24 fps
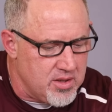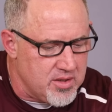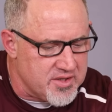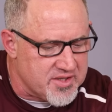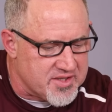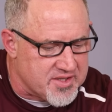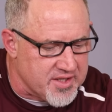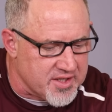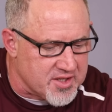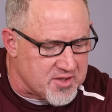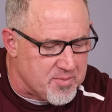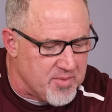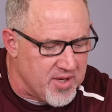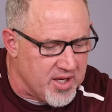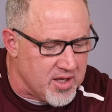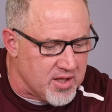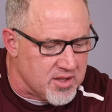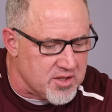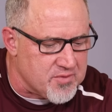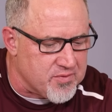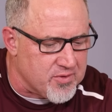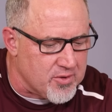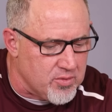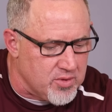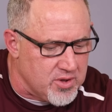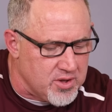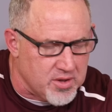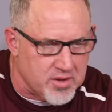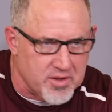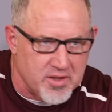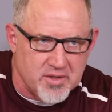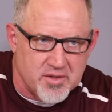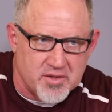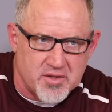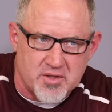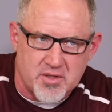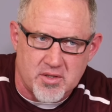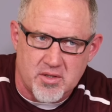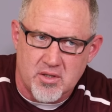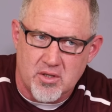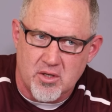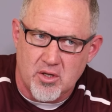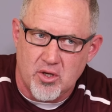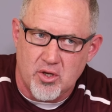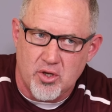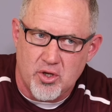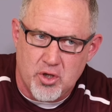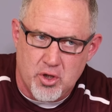6 minutes for Wildens,
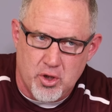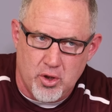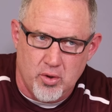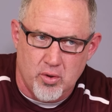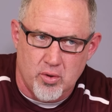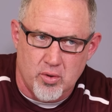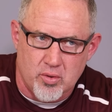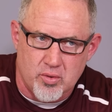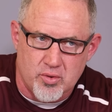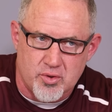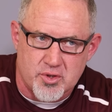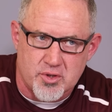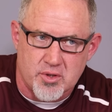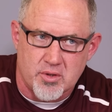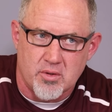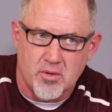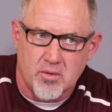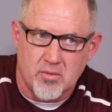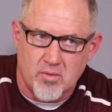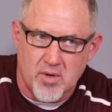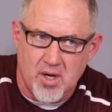huge